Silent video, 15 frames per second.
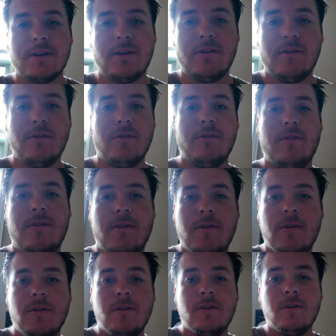I don't know
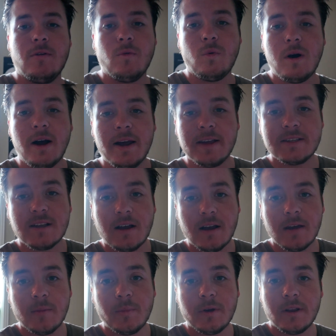why it's
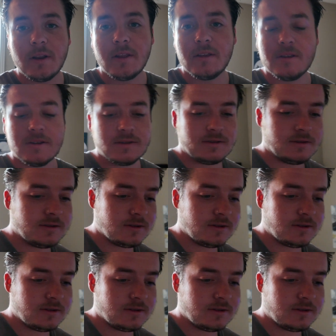hot, but it is.